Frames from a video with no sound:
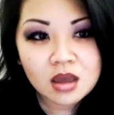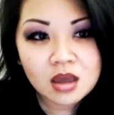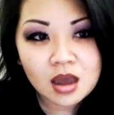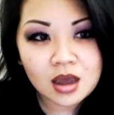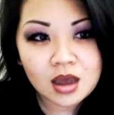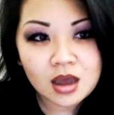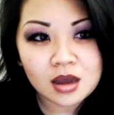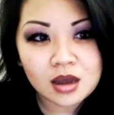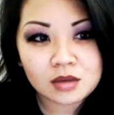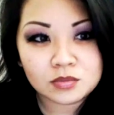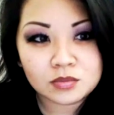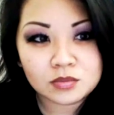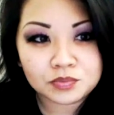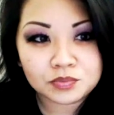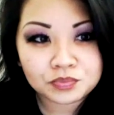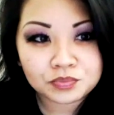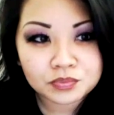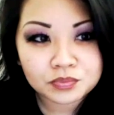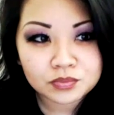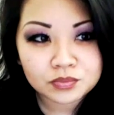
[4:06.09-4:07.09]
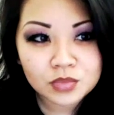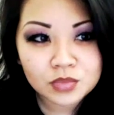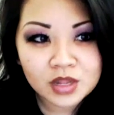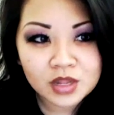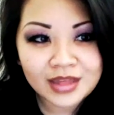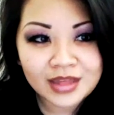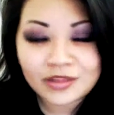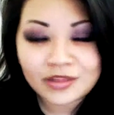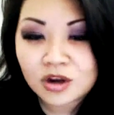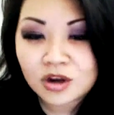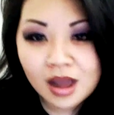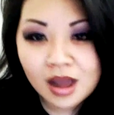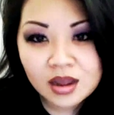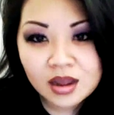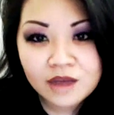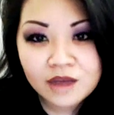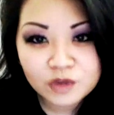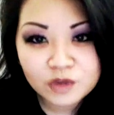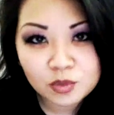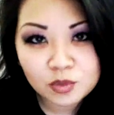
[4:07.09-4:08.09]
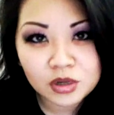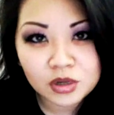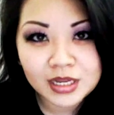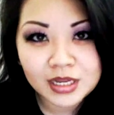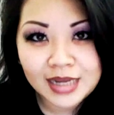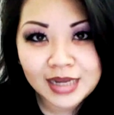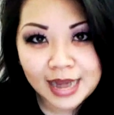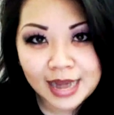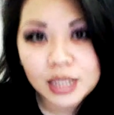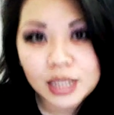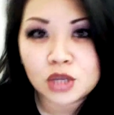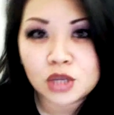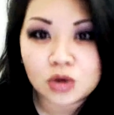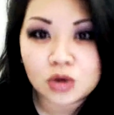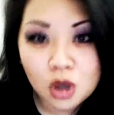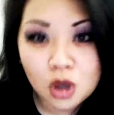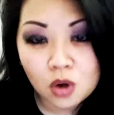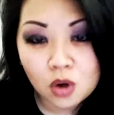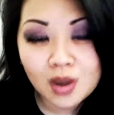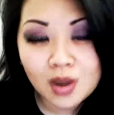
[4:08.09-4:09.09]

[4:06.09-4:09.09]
that they're not comfortable in letting you know.